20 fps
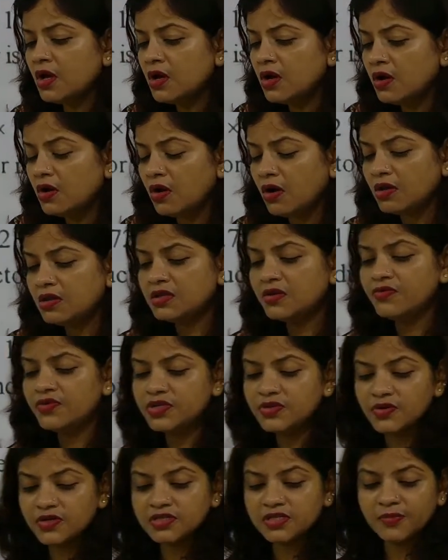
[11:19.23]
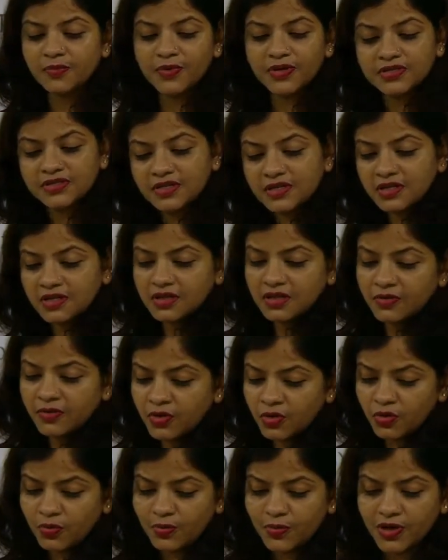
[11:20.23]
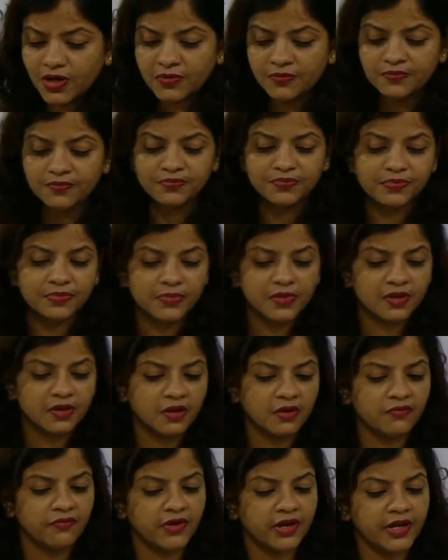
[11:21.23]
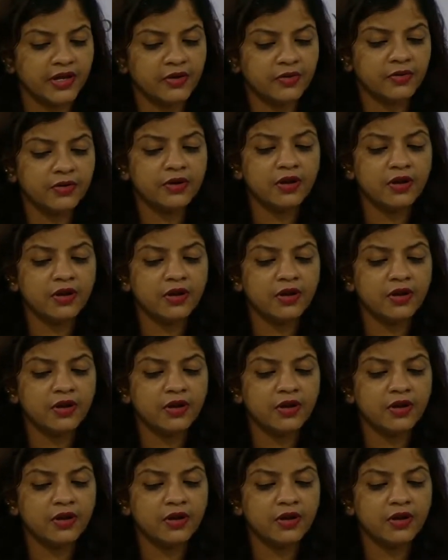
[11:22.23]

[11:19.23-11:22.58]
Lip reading: All the Vishwas are present in the group now. Very good.